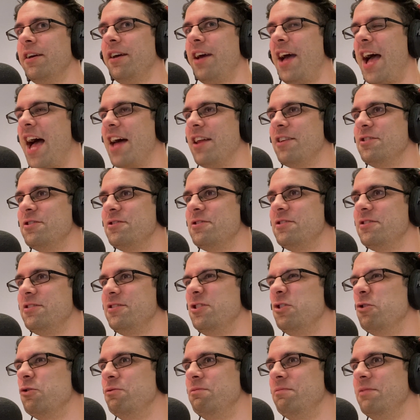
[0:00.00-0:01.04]
Yeah. And
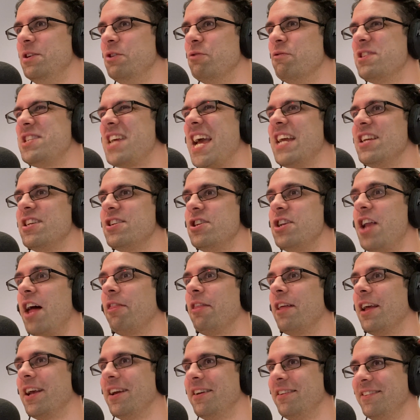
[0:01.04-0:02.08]
you retained
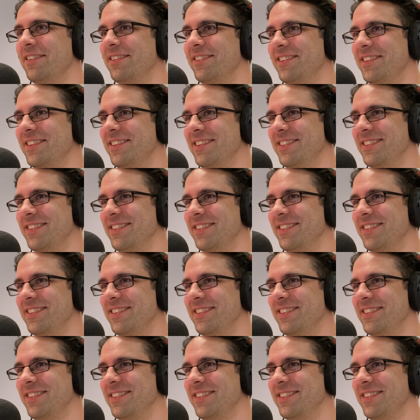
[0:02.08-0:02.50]
nothing. No.